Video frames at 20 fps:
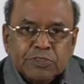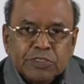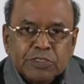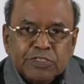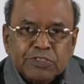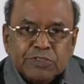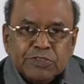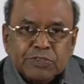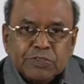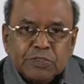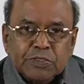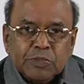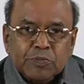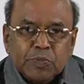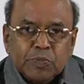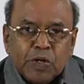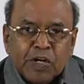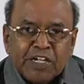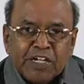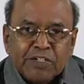these
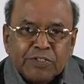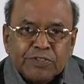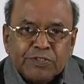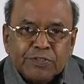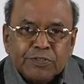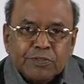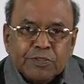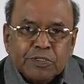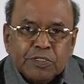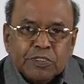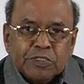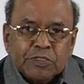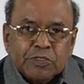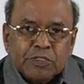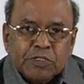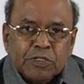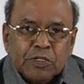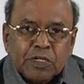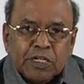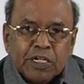points,
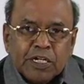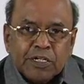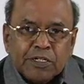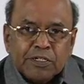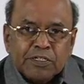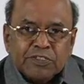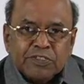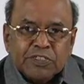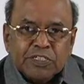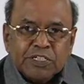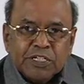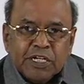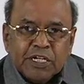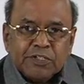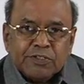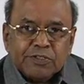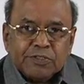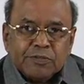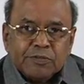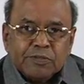you locate C
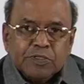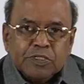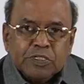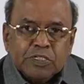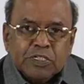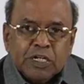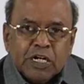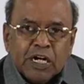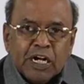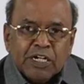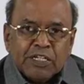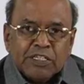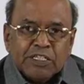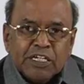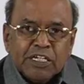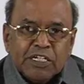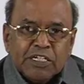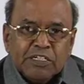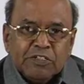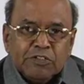dash, and
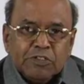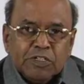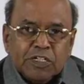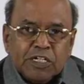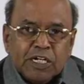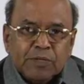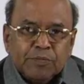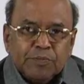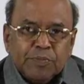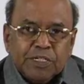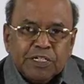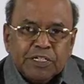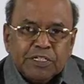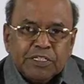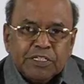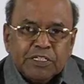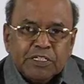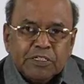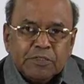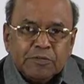then you complete
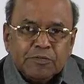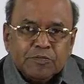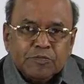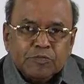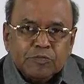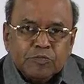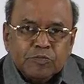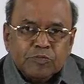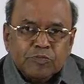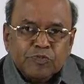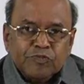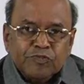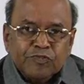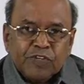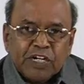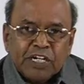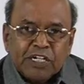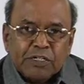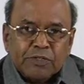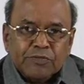the
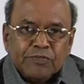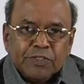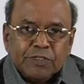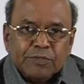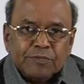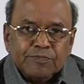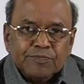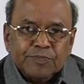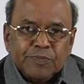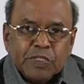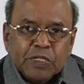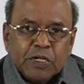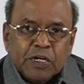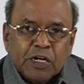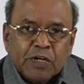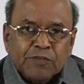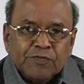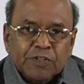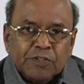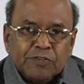front view.
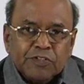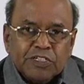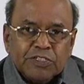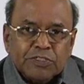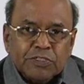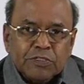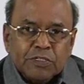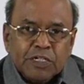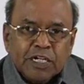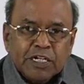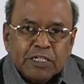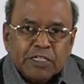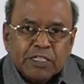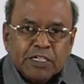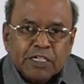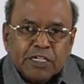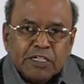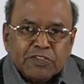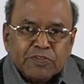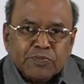Afterwards you get
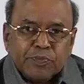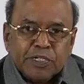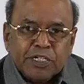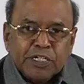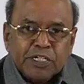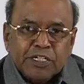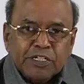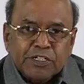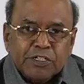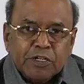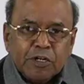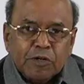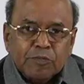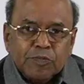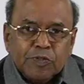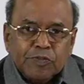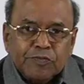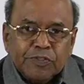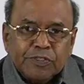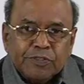the corresponding
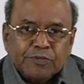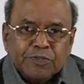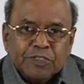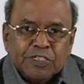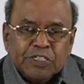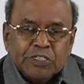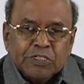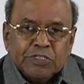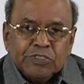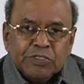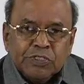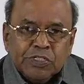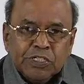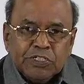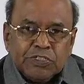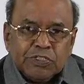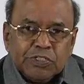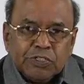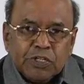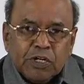top view.
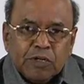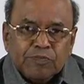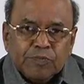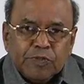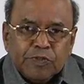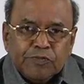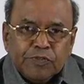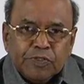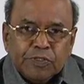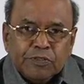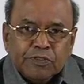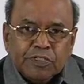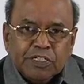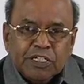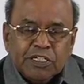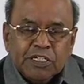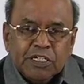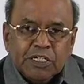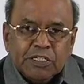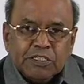This top view
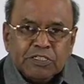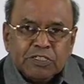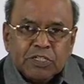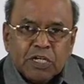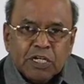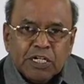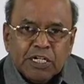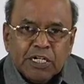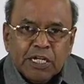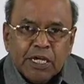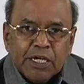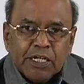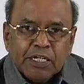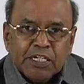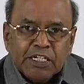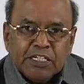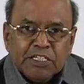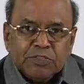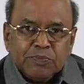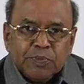here, solid
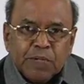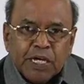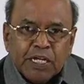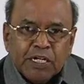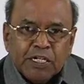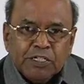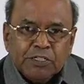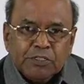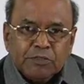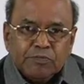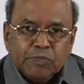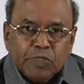diagonal is parallel to